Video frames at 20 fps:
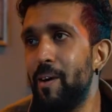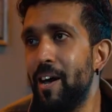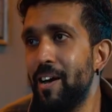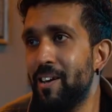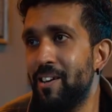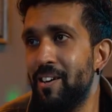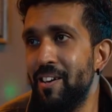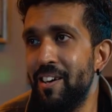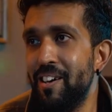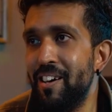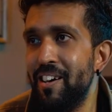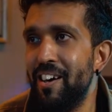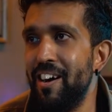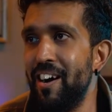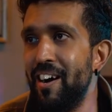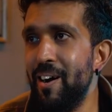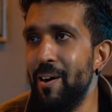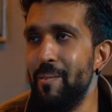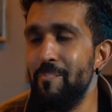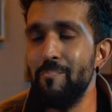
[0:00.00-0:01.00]
back.
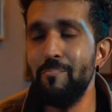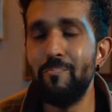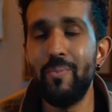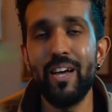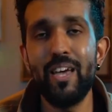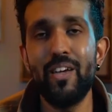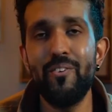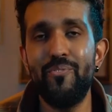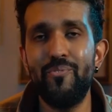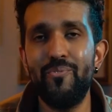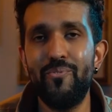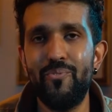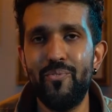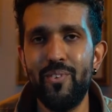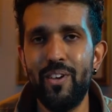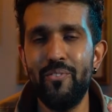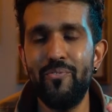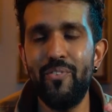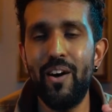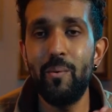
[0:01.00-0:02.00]
But
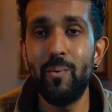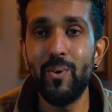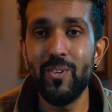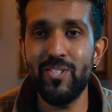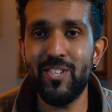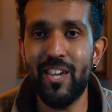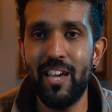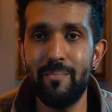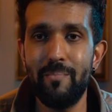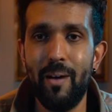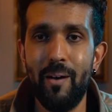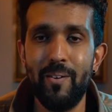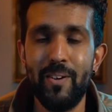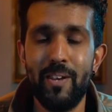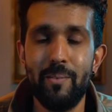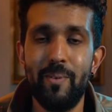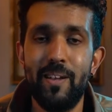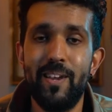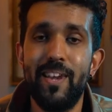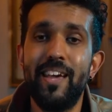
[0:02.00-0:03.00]
if I was getting married
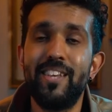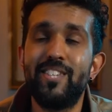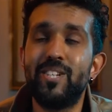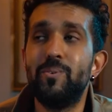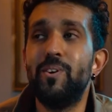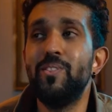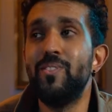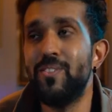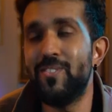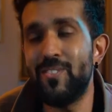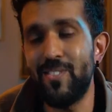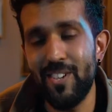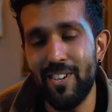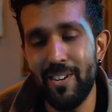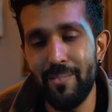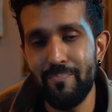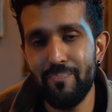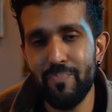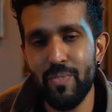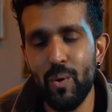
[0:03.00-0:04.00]
a bit later on this
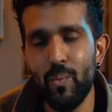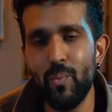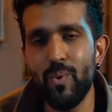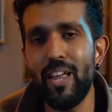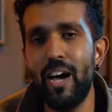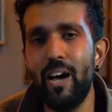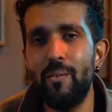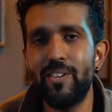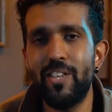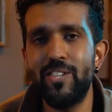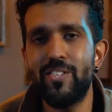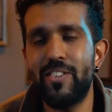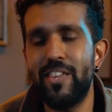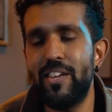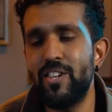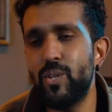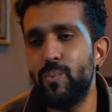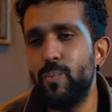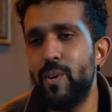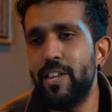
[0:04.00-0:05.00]
year, would I have a
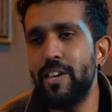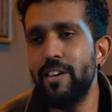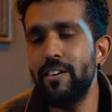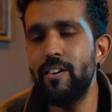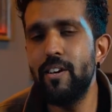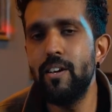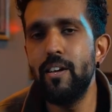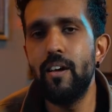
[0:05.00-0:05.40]
destination wedding?